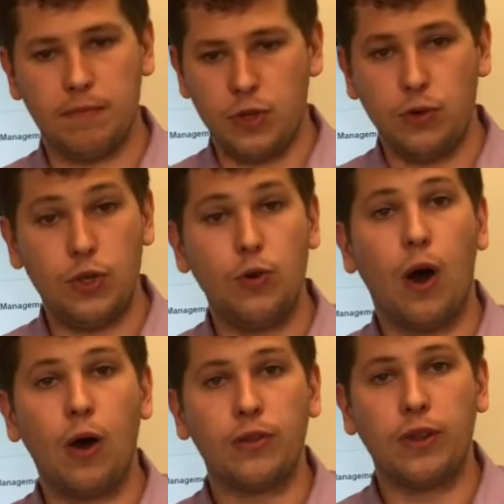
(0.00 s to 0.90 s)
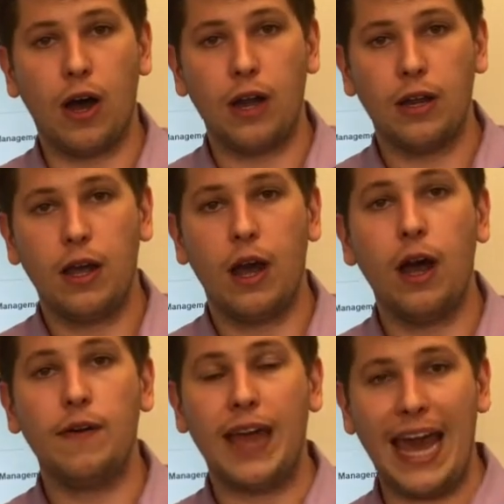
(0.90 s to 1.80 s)
you are thought
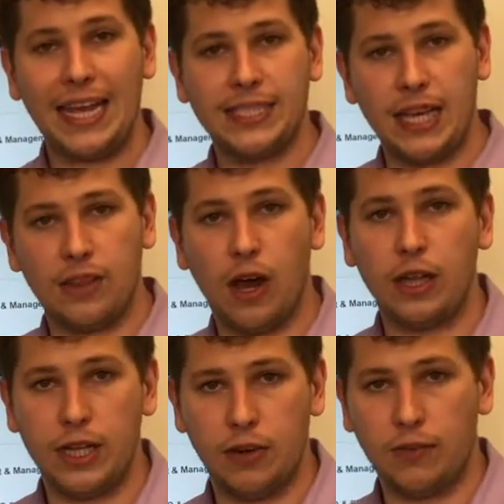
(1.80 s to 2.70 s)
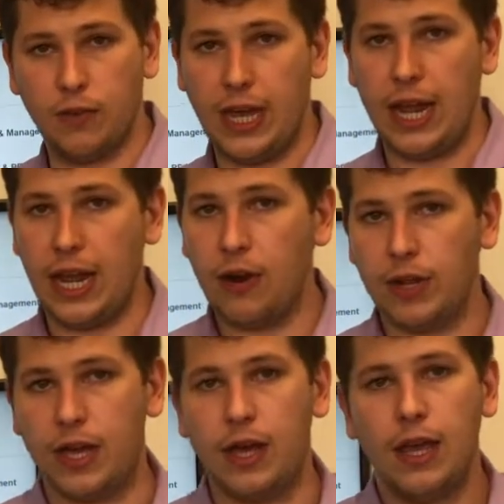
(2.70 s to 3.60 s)
of as a thought leader for that
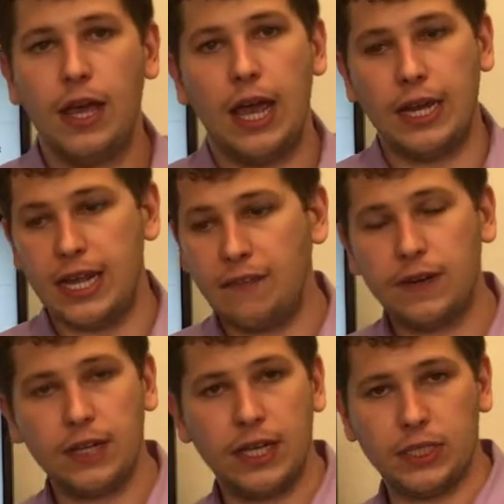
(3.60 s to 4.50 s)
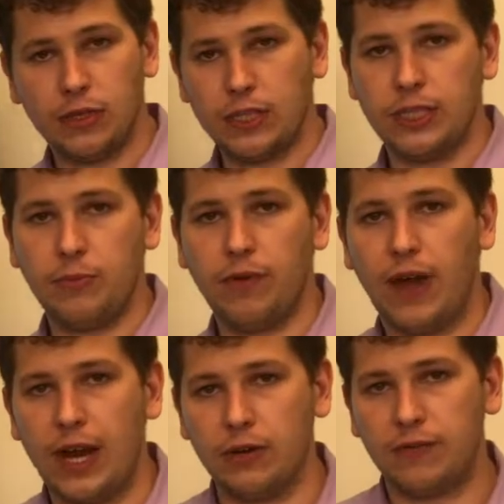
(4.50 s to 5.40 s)
area and definitely a trusted
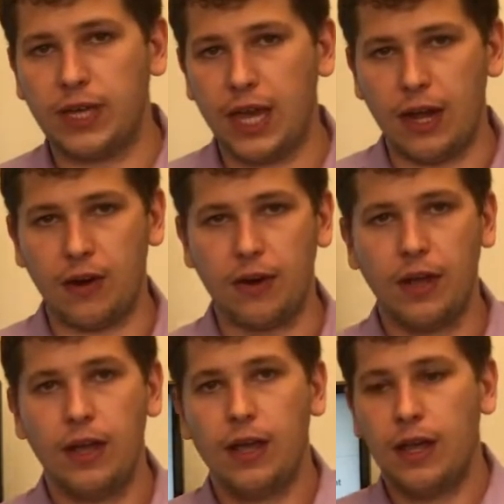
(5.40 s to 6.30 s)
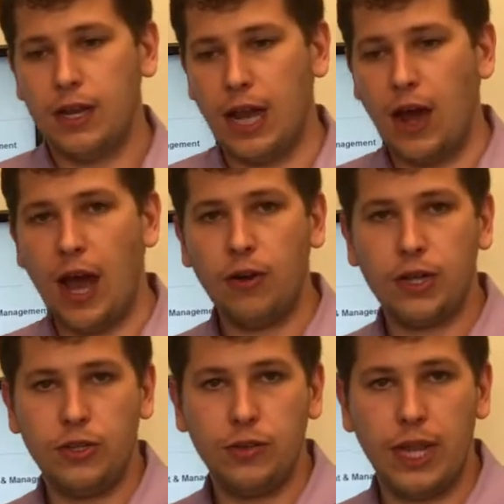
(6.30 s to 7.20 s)
provider of care. Now, how
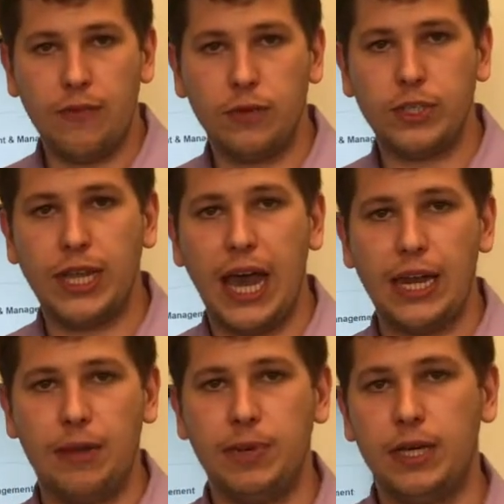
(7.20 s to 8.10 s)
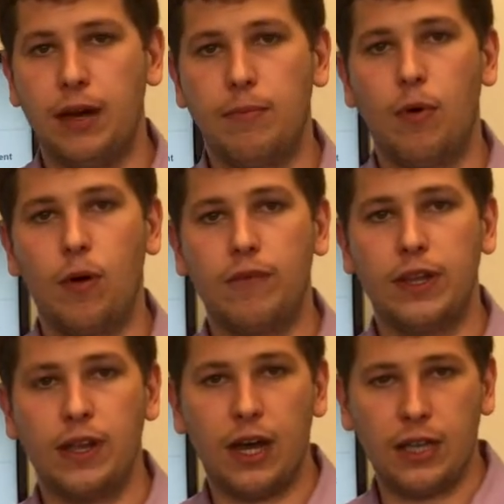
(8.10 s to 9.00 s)
can you leverage that and become more of a
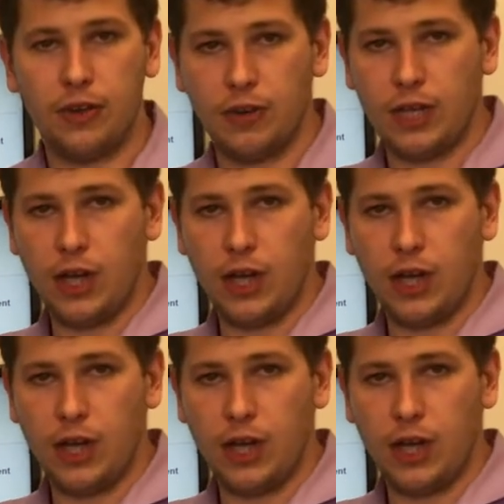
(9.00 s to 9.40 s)
thought leader in